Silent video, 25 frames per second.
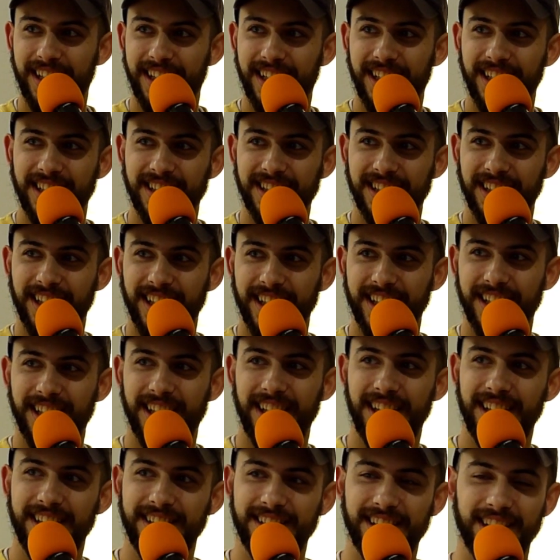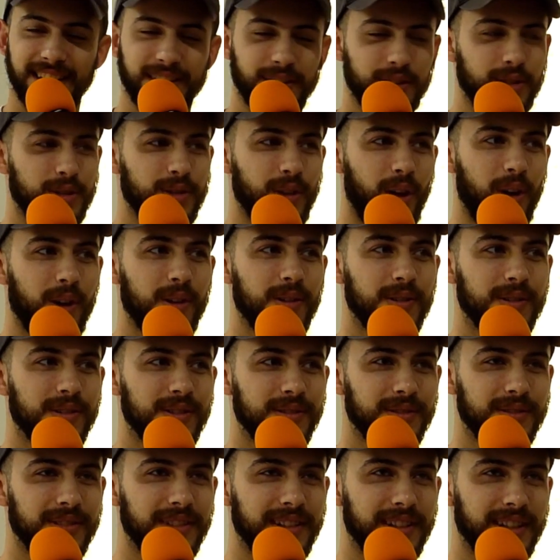it's like, that's so,
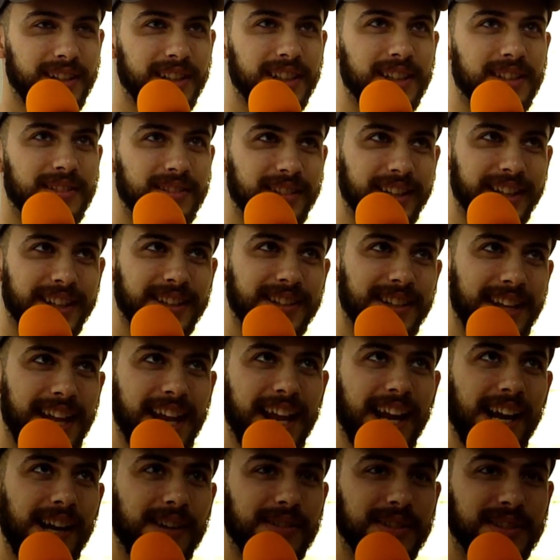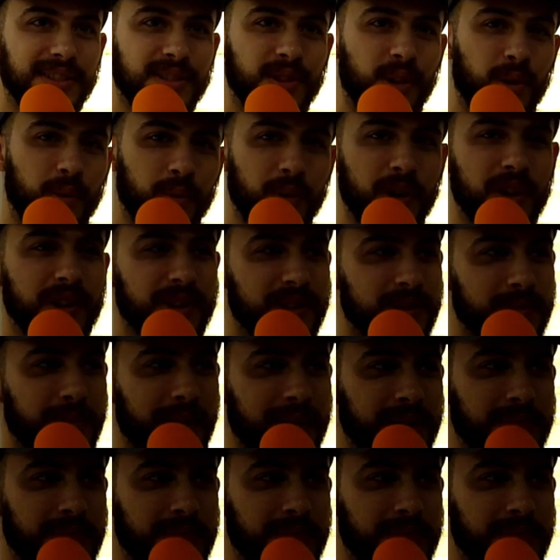like, now it's not worth as much